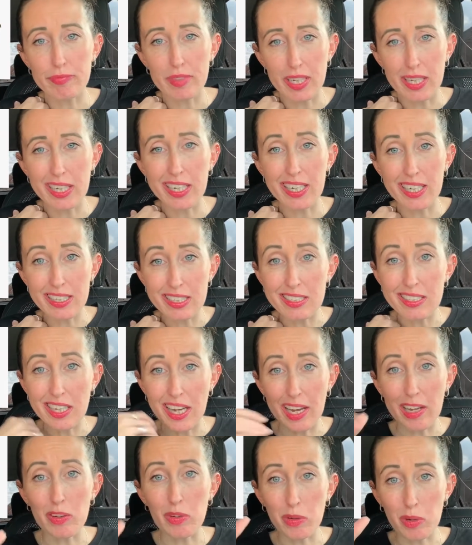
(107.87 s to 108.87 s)
I got this
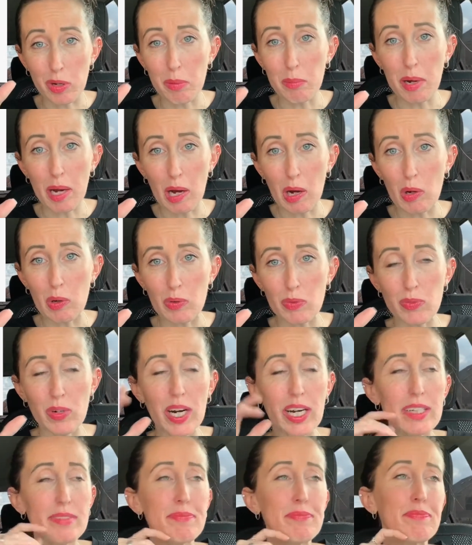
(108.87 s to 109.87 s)
handled on my own, right?